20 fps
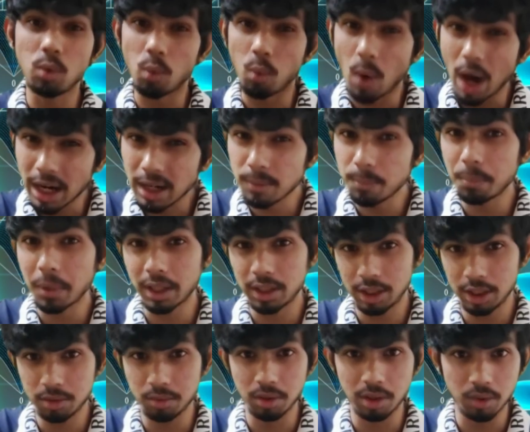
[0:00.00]
to one
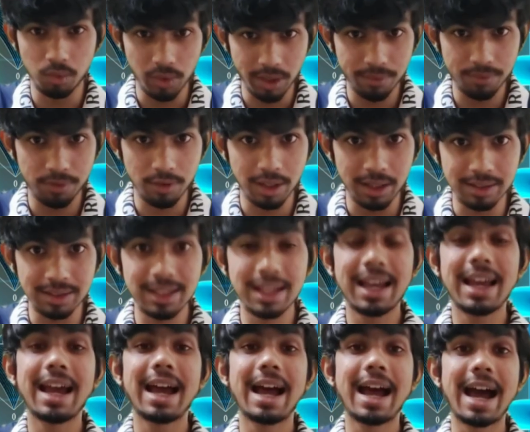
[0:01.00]
particular wavelength